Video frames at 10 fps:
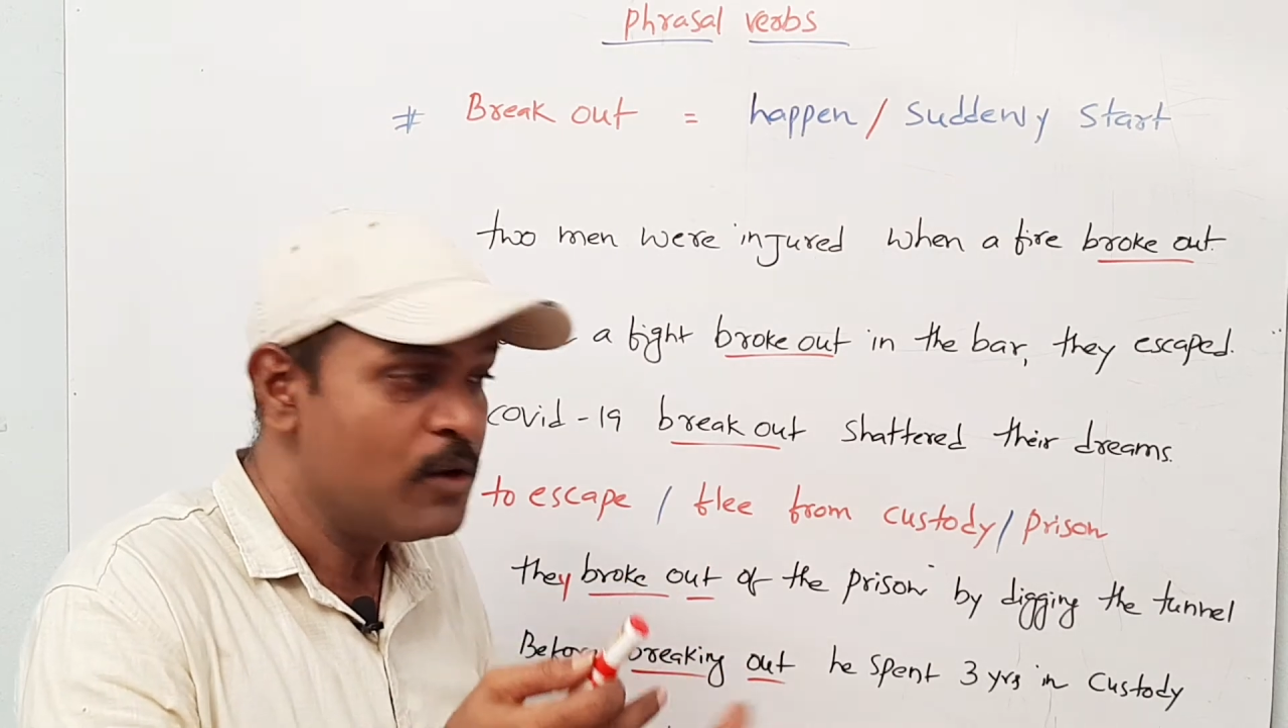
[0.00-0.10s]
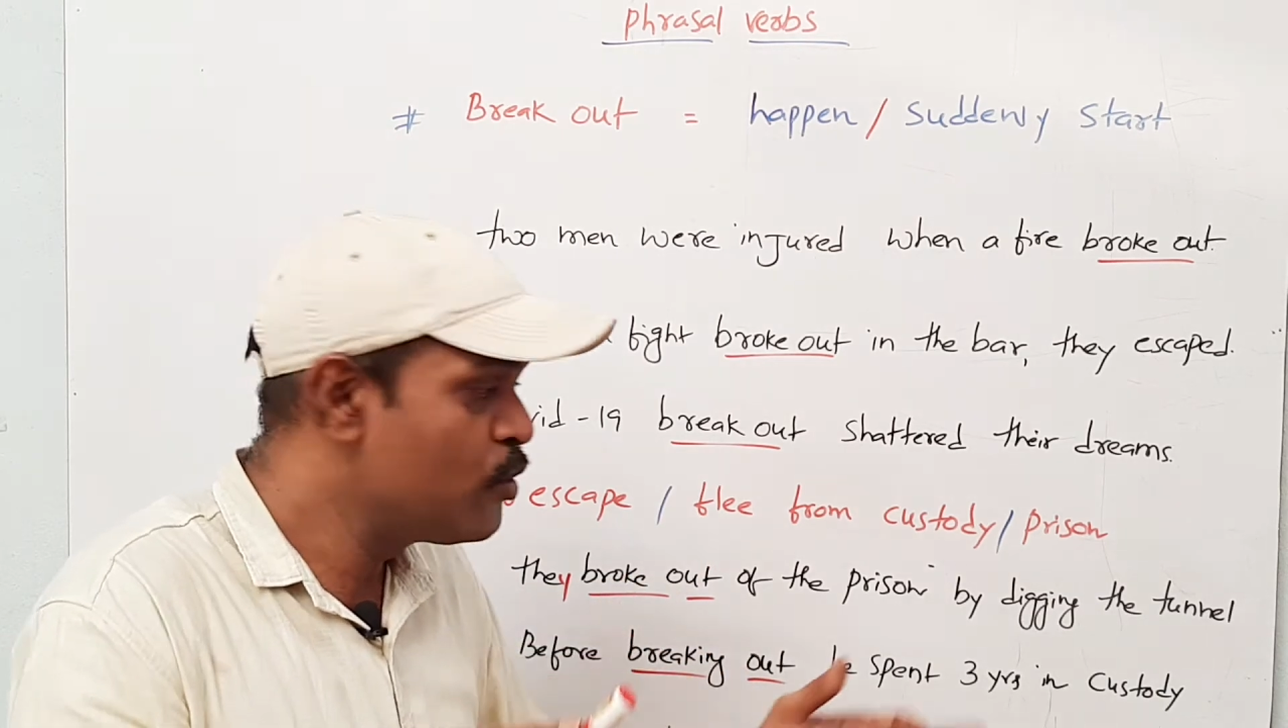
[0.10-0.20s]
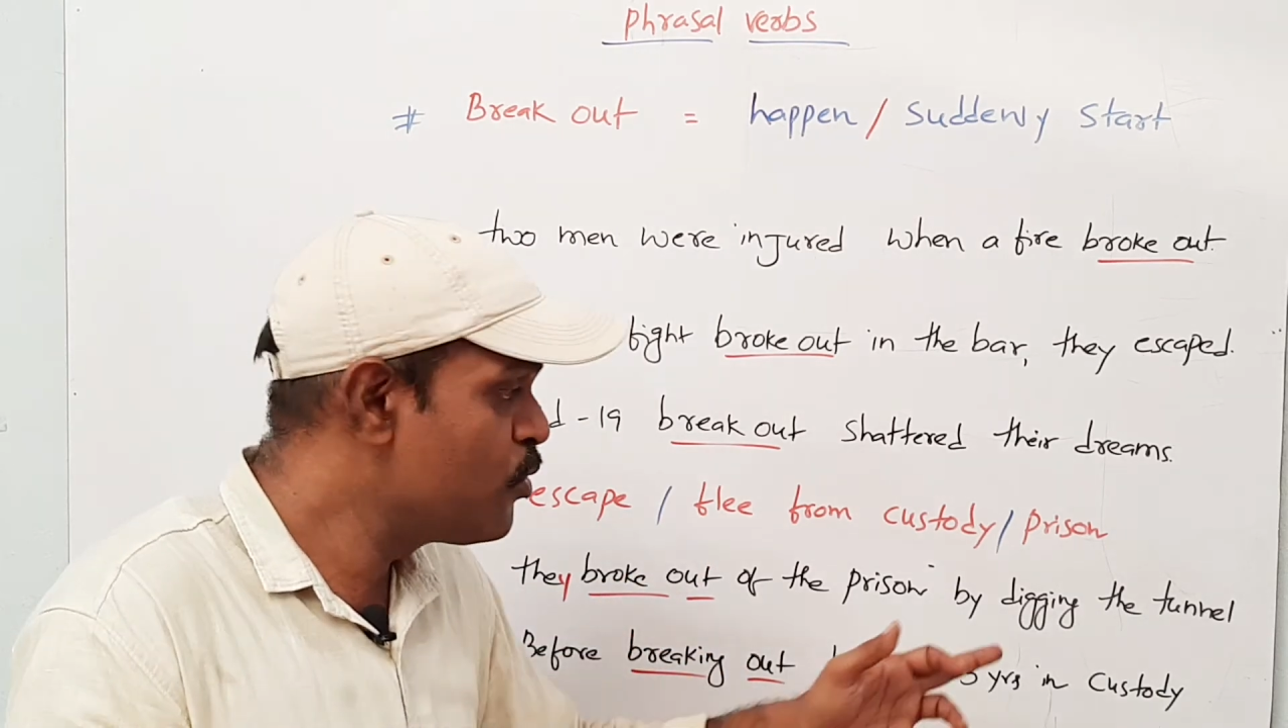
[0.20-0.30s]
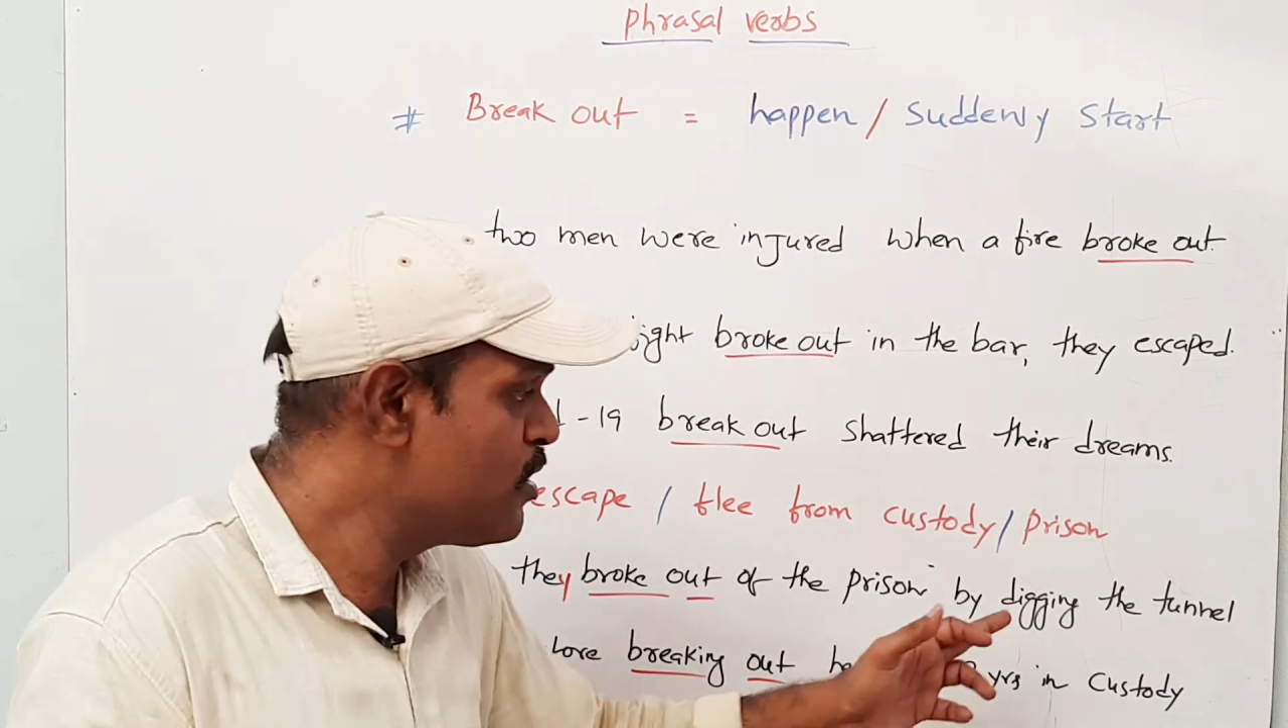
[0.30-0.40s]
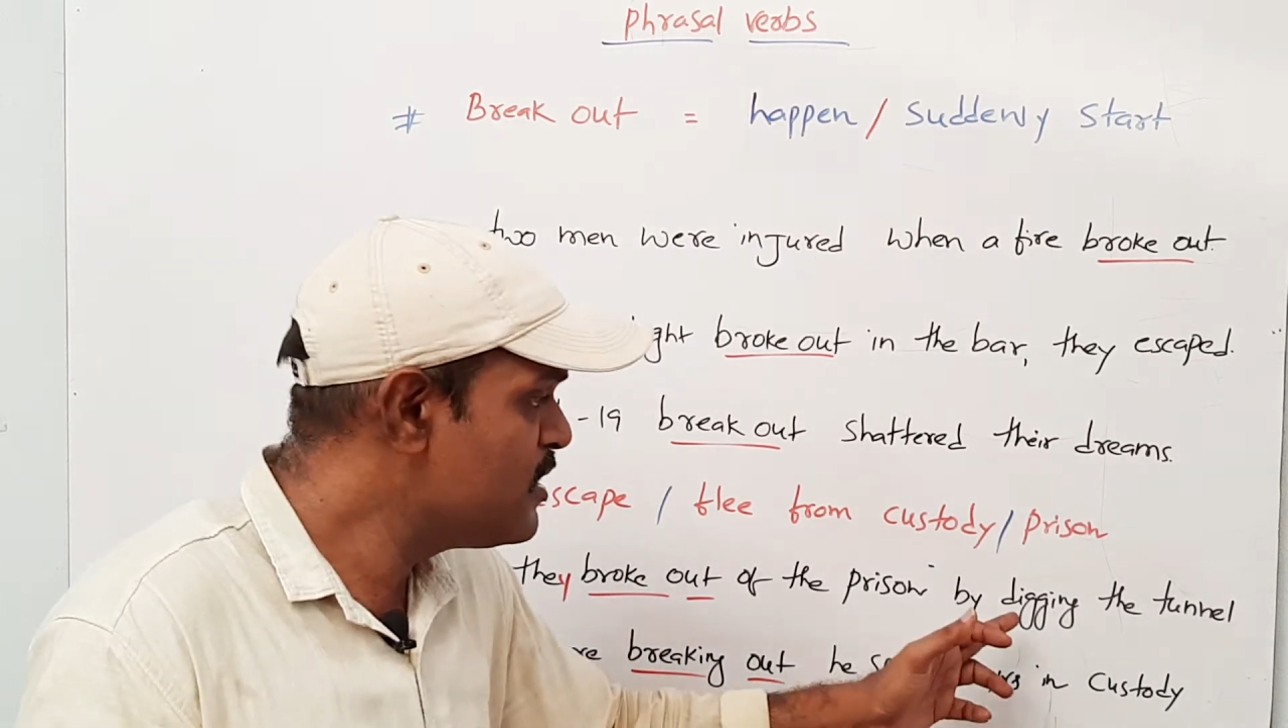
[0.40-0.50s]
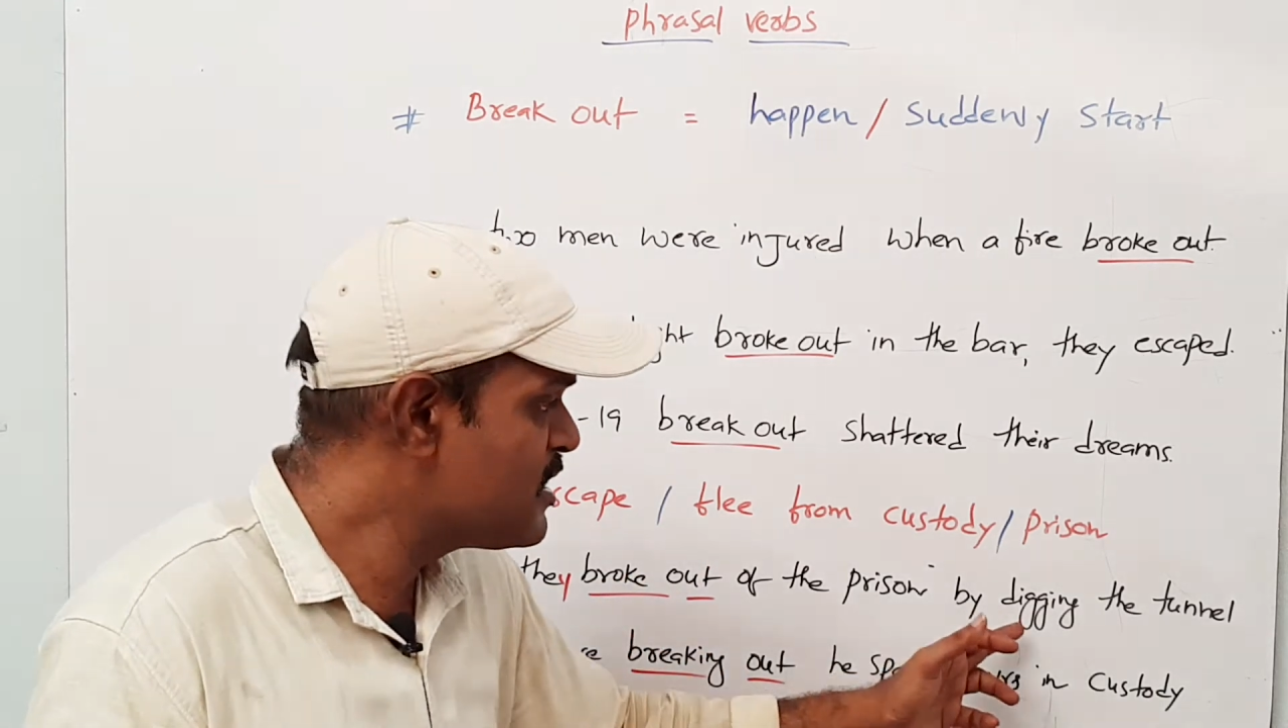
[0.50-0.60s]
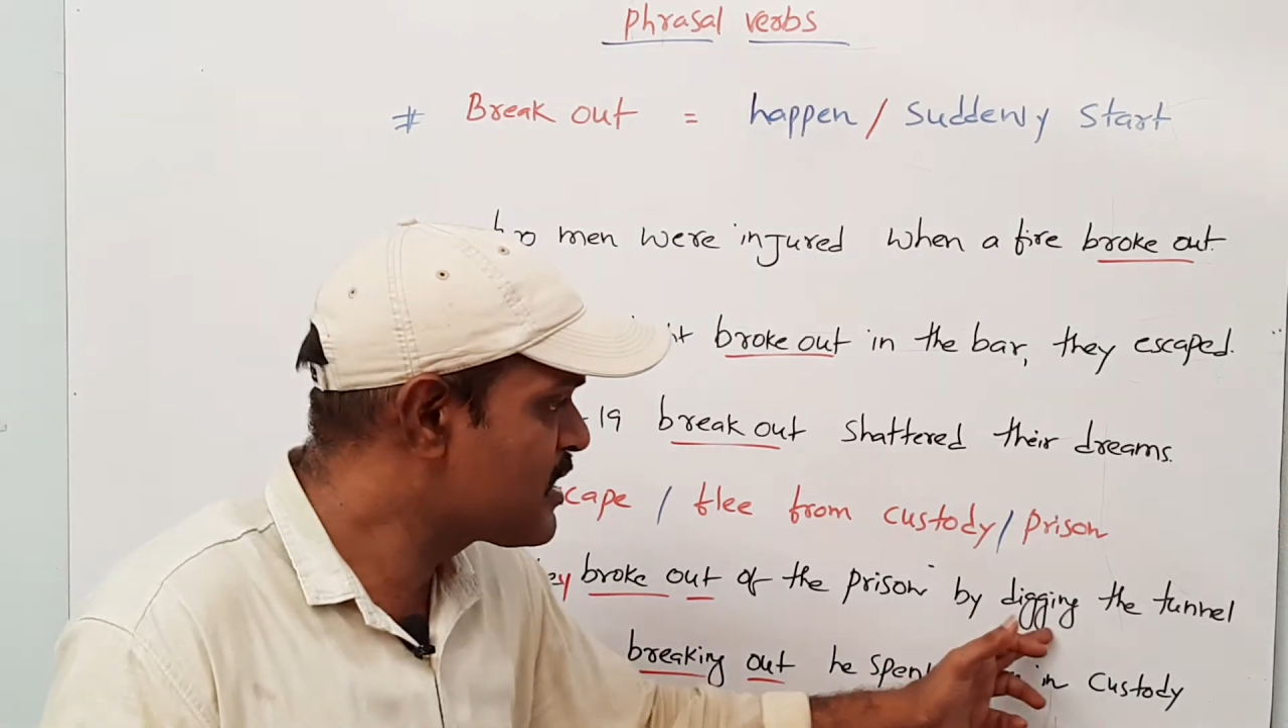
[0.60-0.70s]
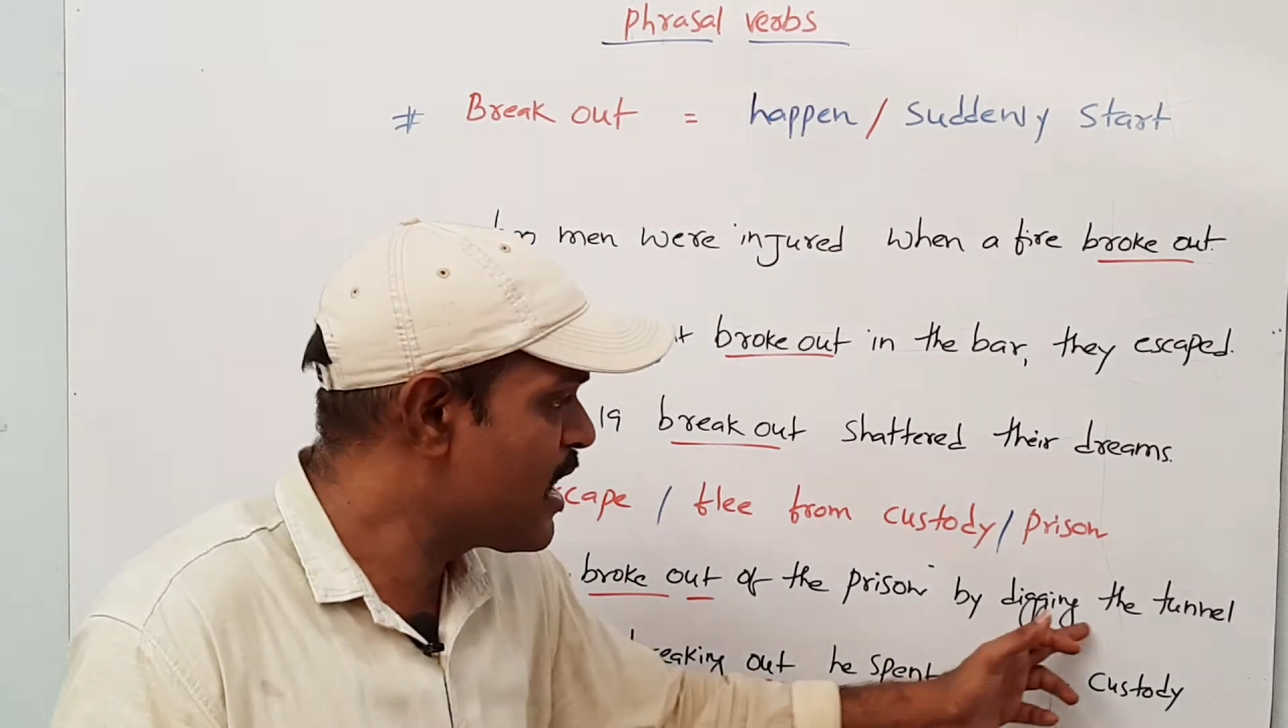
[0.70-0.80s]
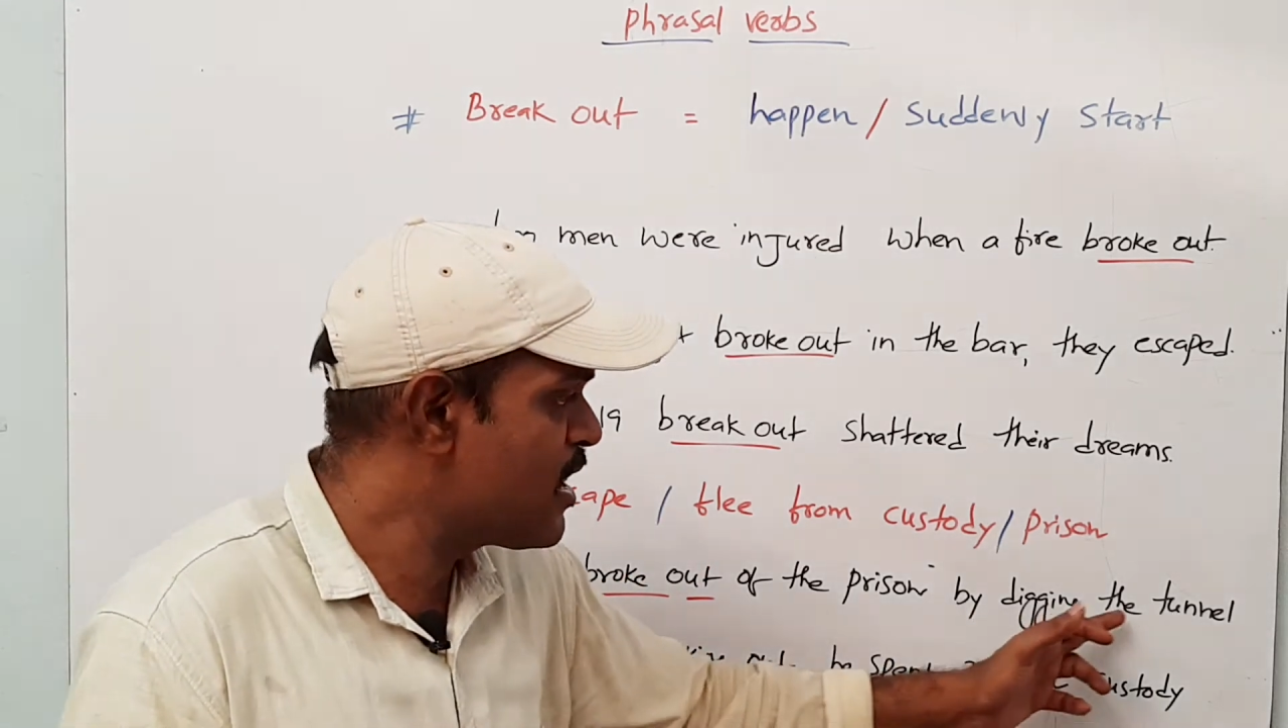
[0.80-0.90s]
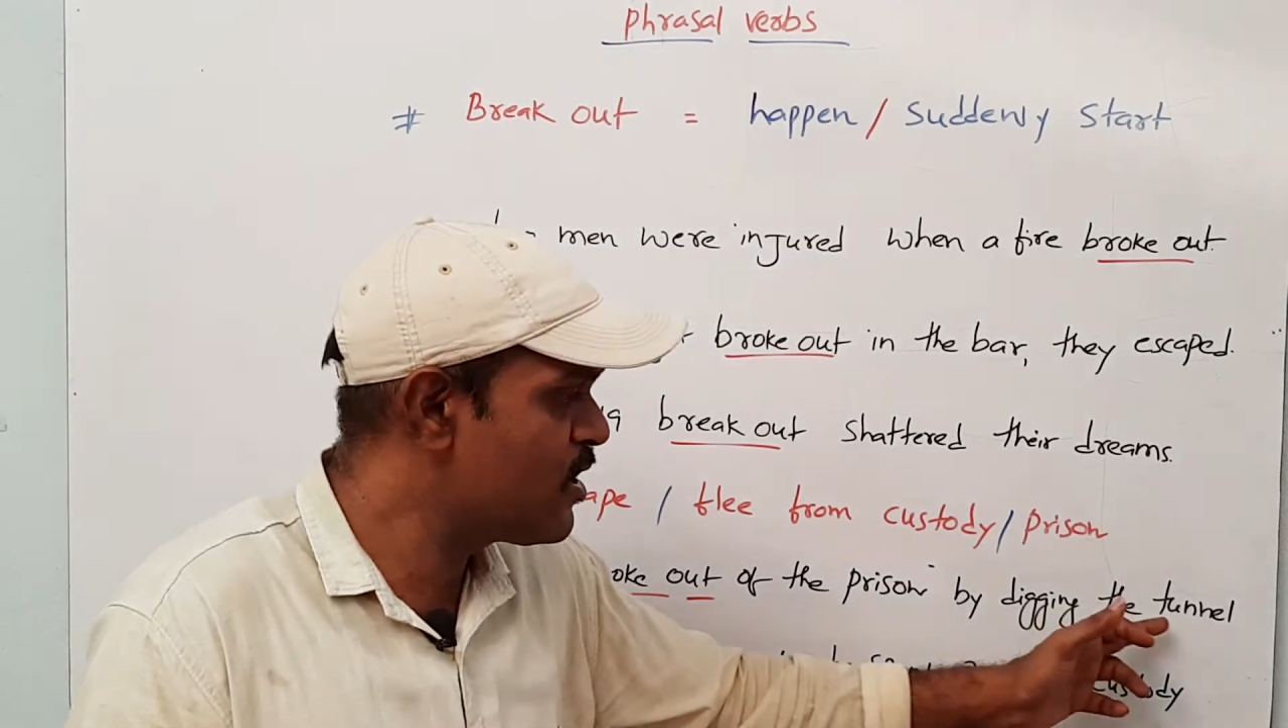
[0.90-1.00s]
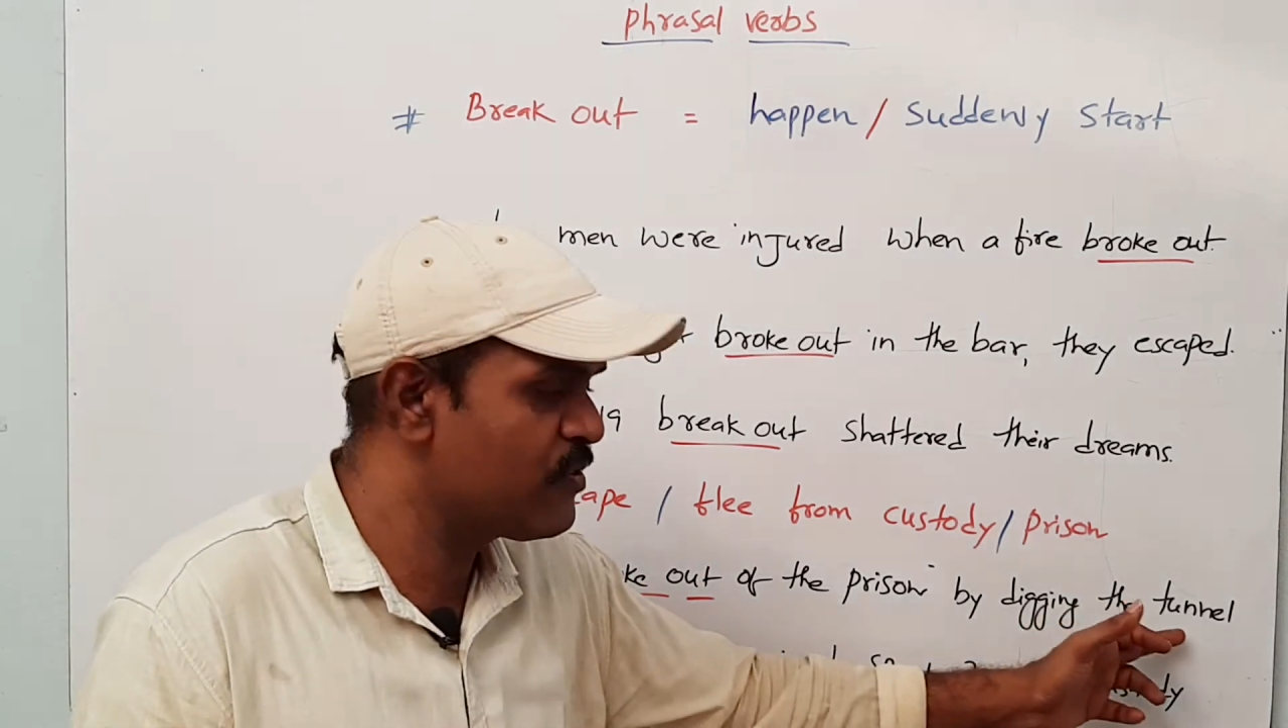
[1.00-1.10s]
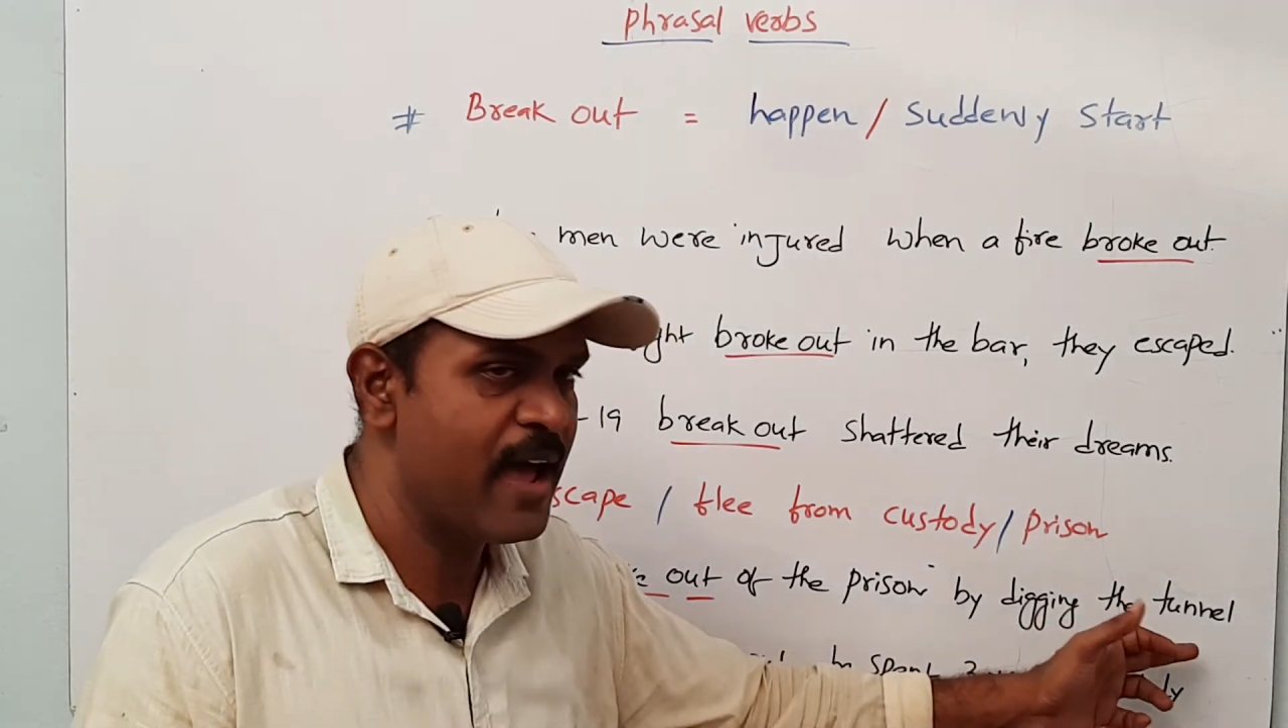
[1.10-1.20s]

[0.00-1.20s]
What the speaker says: doing this kind of